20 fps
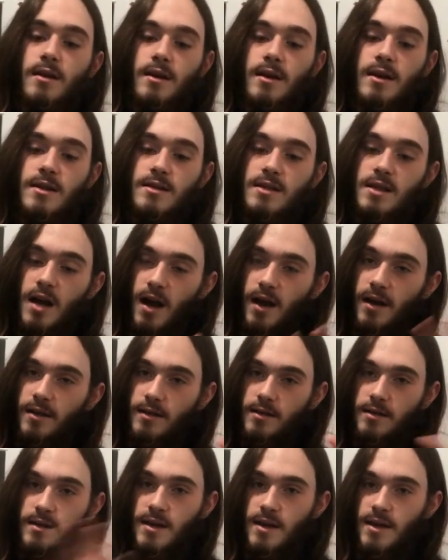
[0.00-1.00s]
is not
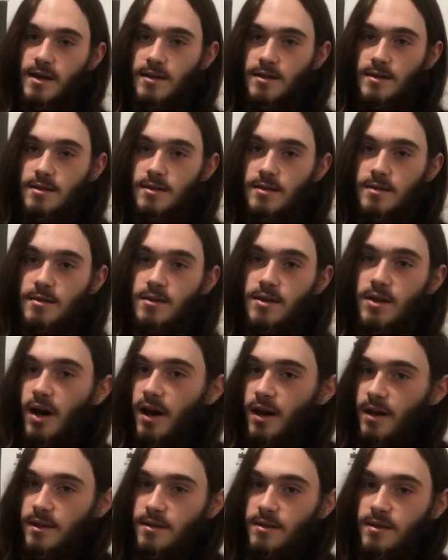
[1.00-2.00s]

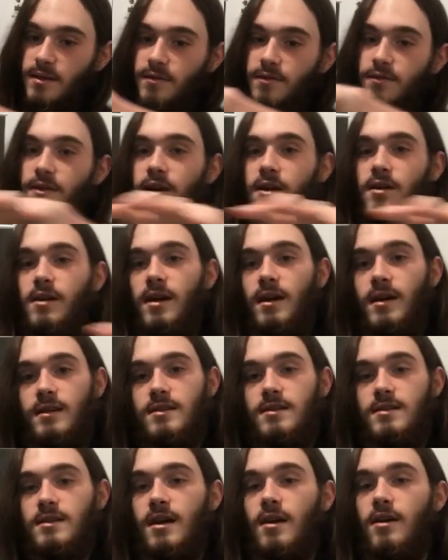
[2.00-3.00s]
the ferry
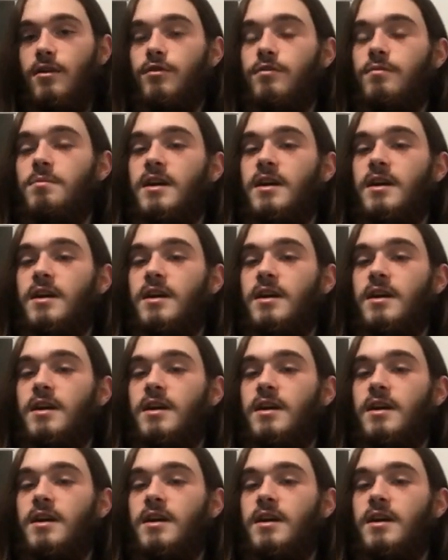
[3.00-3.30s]
itself,